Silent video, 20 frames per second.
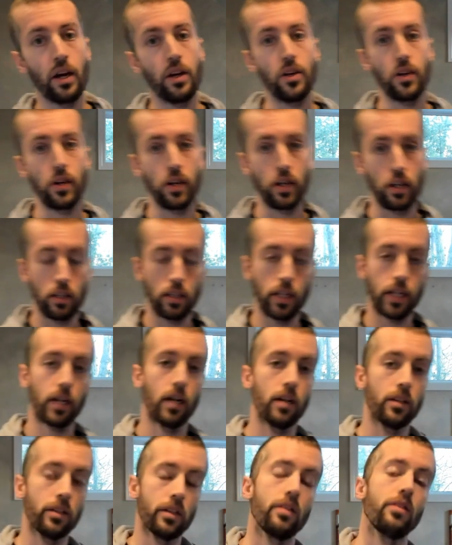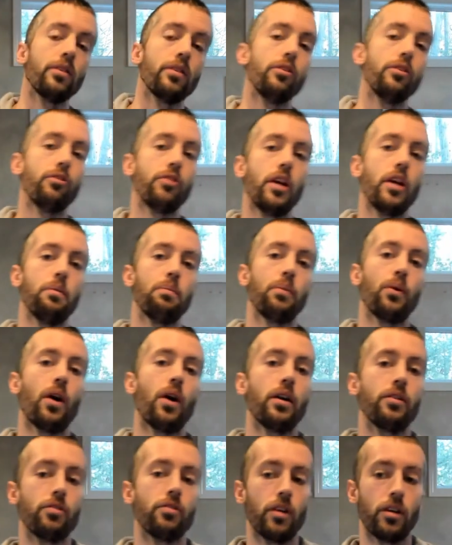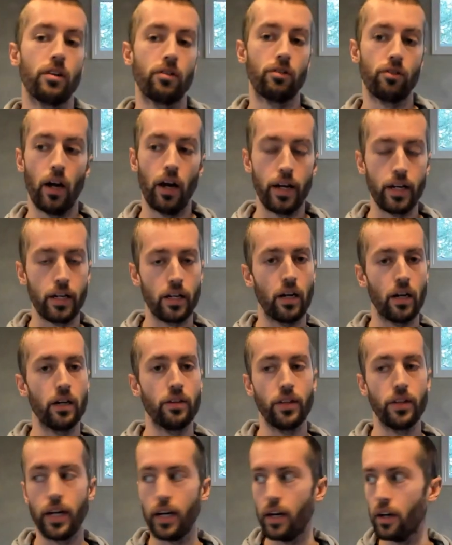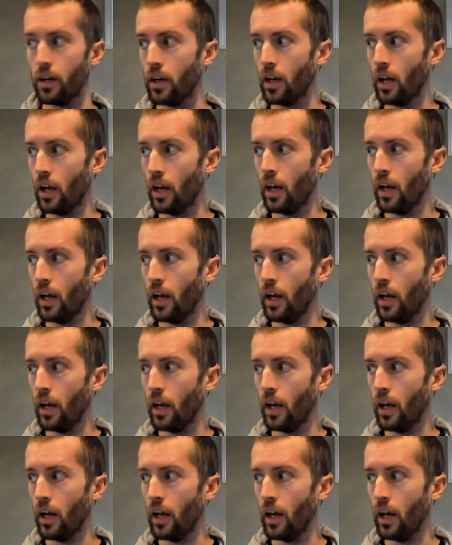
you can click on the Thursday process icon there.